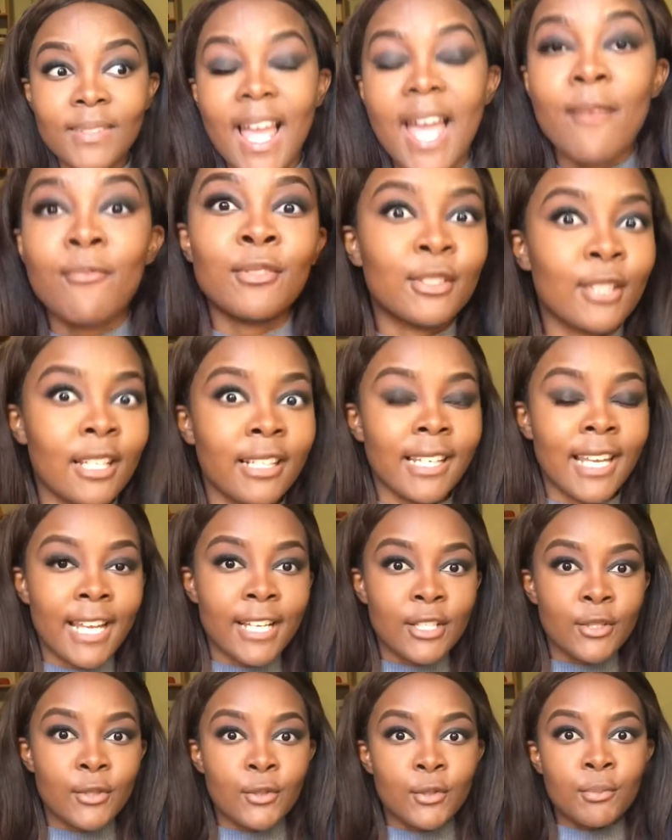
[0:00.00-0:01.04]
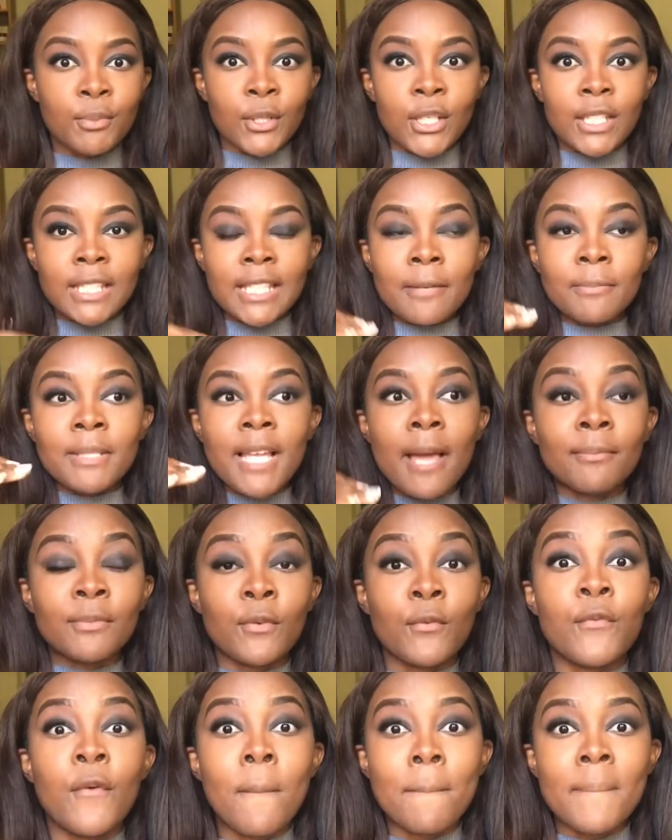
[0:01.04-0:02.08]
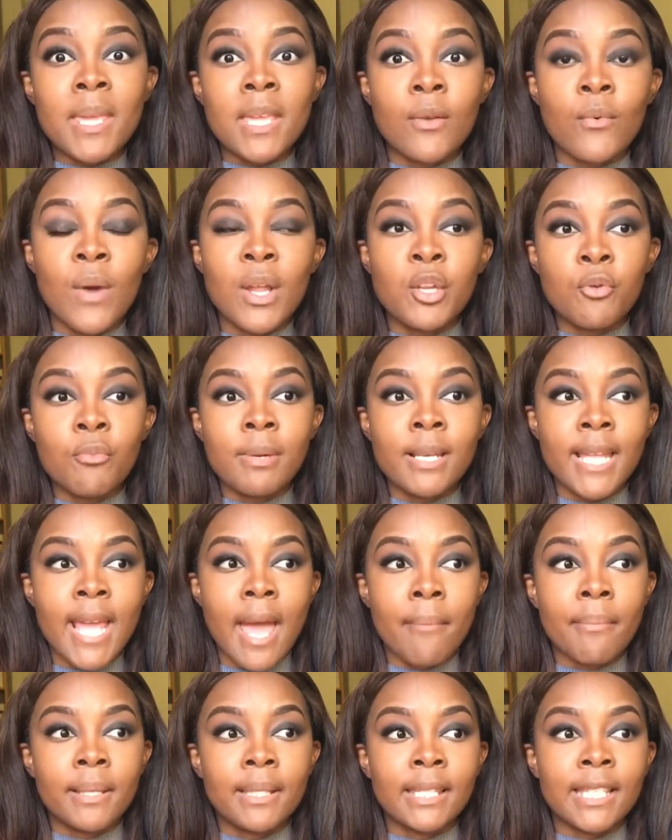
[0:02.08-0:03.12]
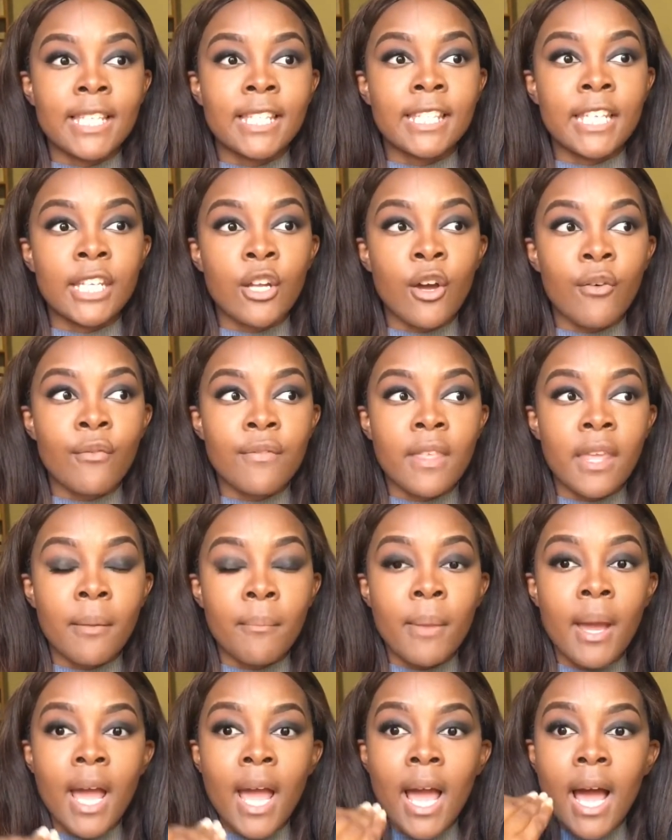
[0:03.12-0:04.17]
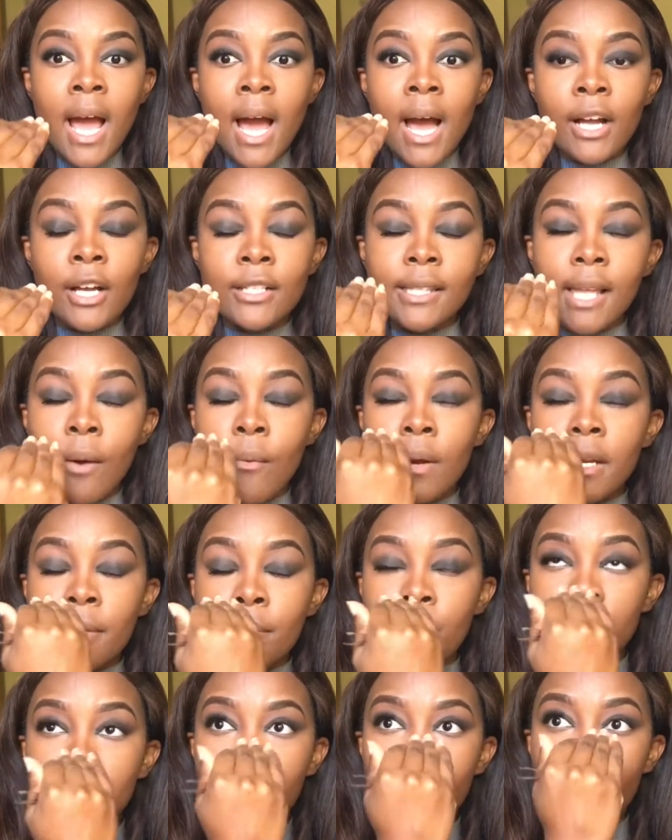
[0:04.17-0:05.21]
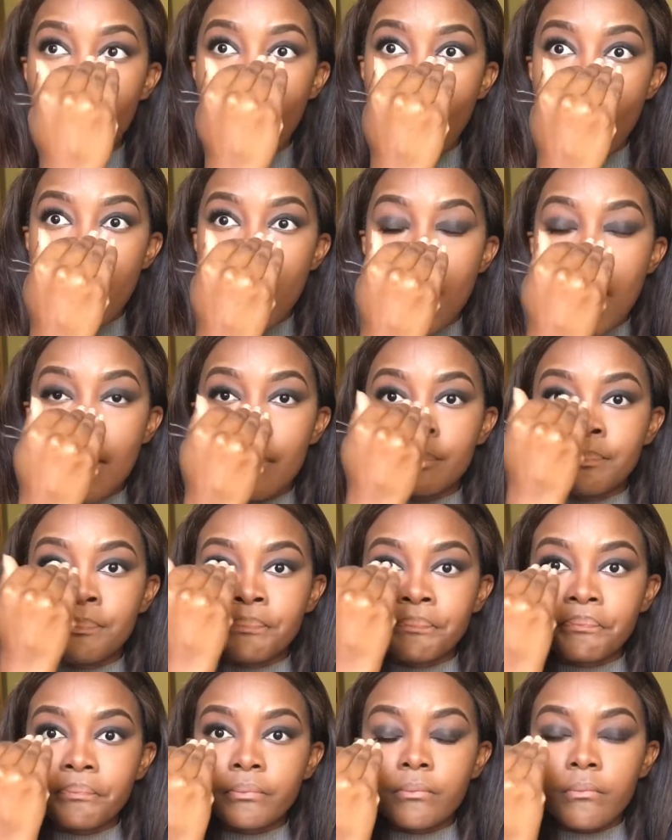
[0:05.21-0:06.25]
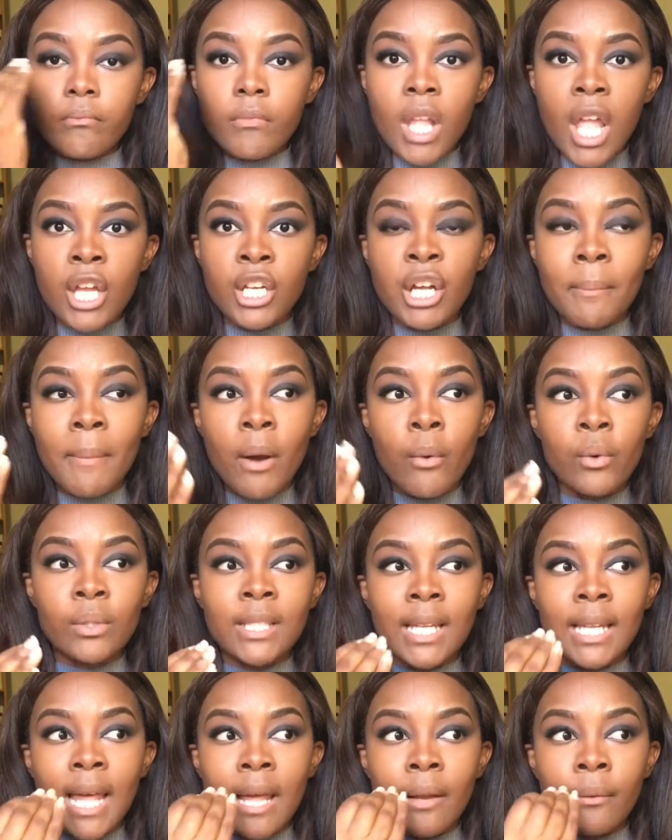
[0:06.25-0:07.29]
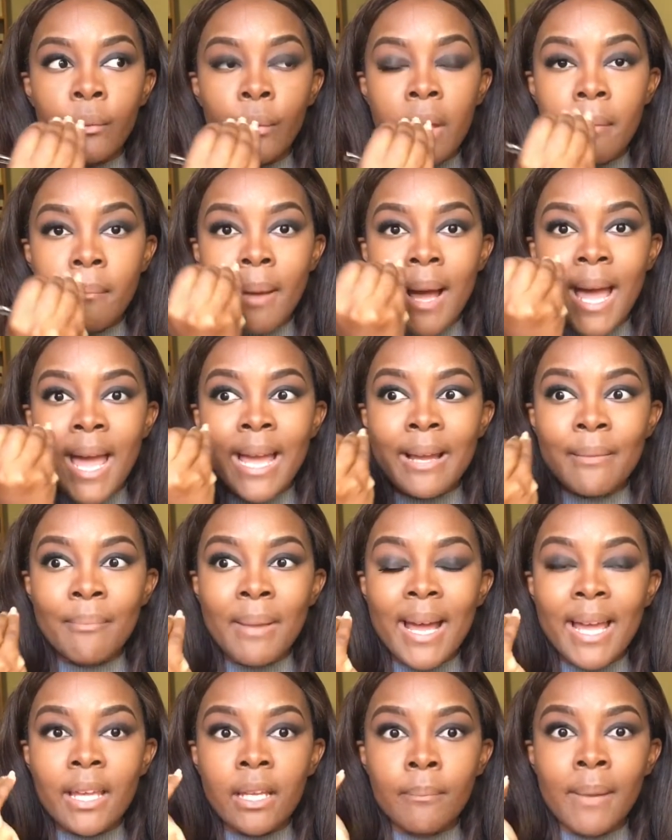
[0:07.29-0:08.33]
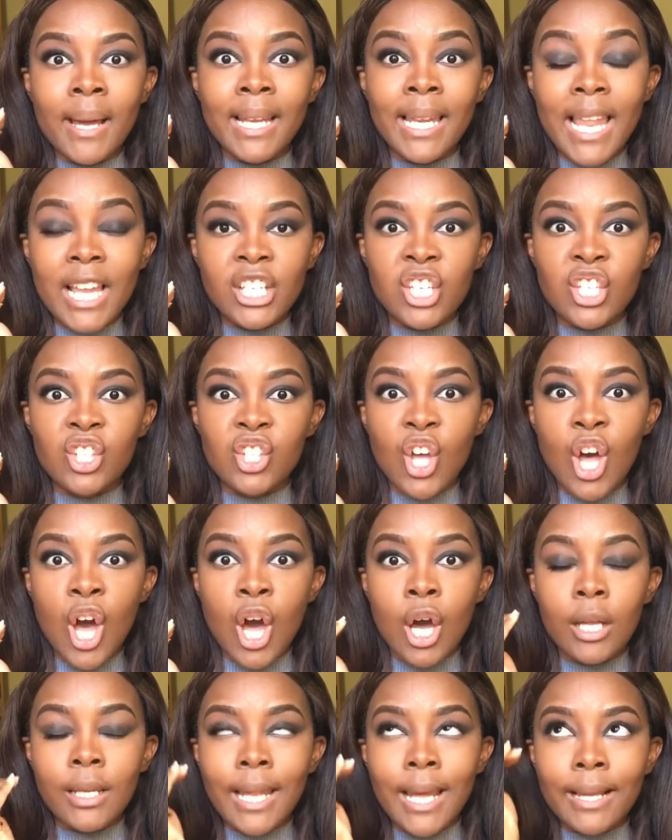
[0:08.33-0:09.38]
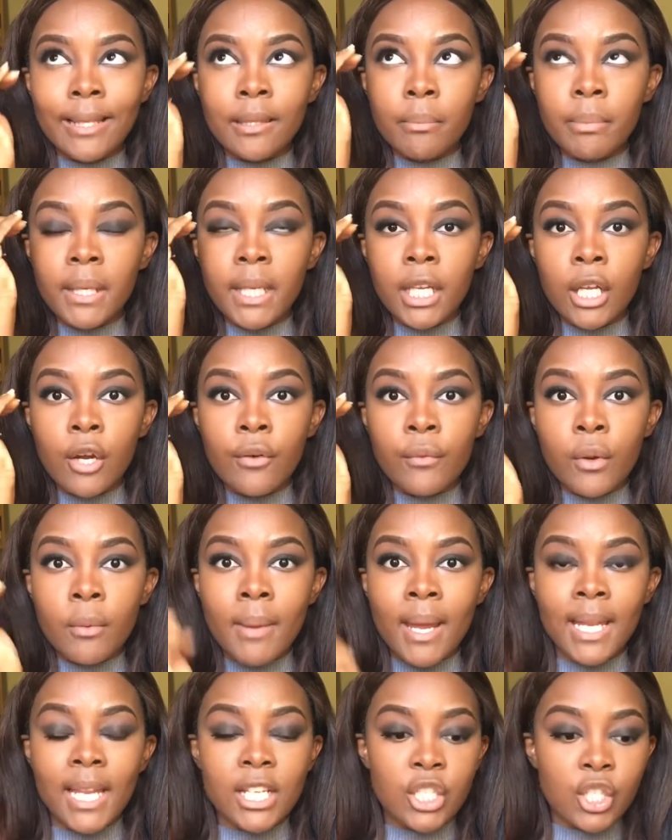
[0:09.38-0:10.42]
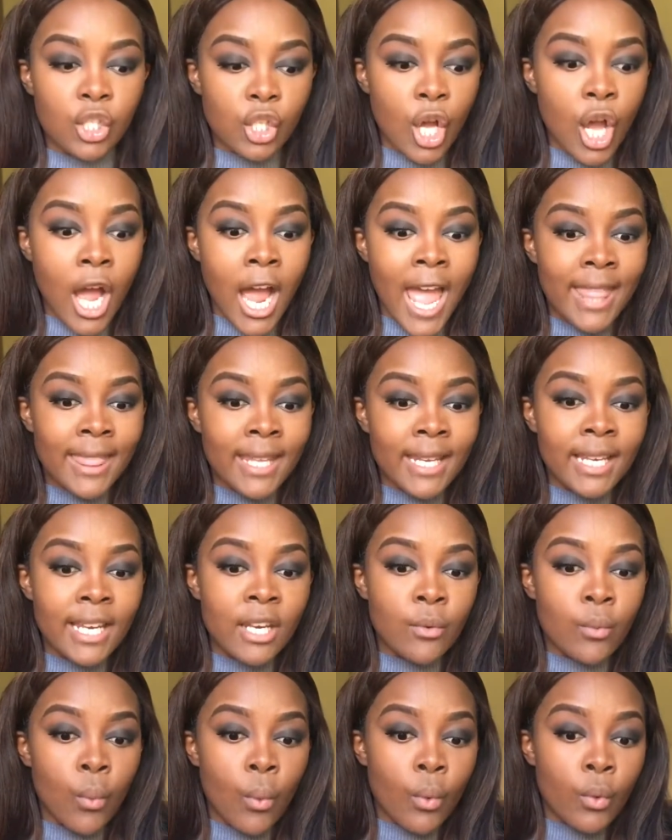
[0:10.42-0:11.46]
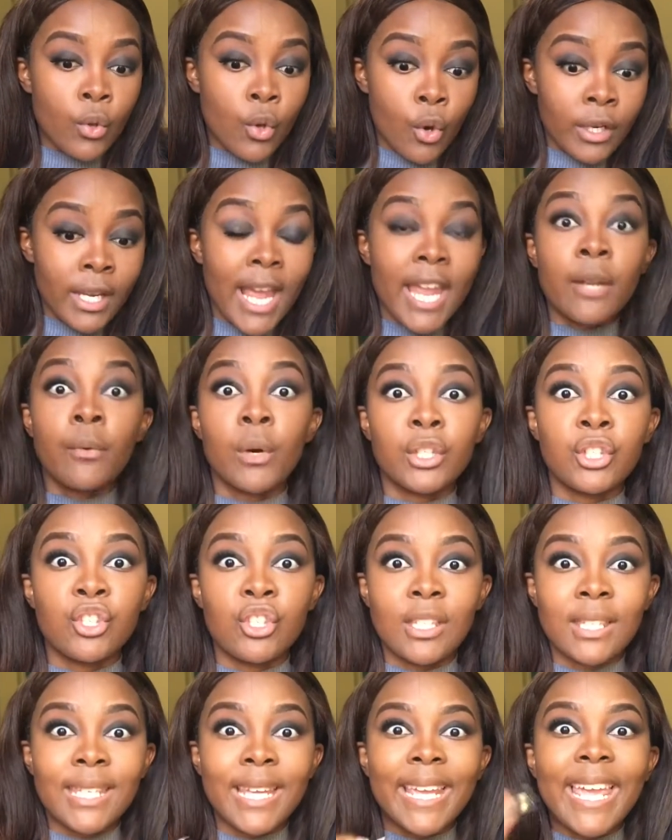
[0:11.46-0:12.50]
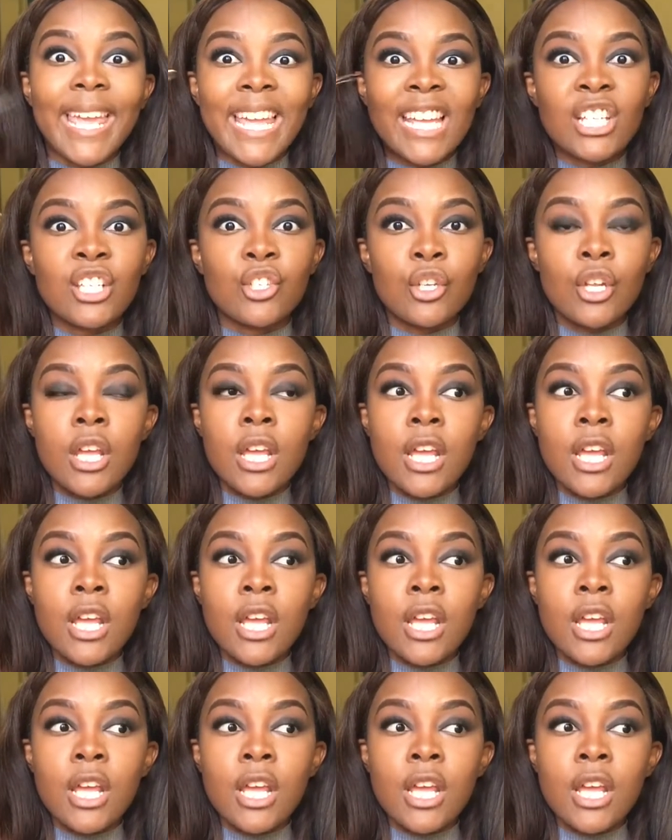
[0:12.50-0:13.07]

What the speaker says: I will not lie to you, because sometimes for me, what normally happens, instead of them, because I want to put them where, you know, my waterline, where my lashes are, like the beginning of where my lashes are, and then it wants to stick in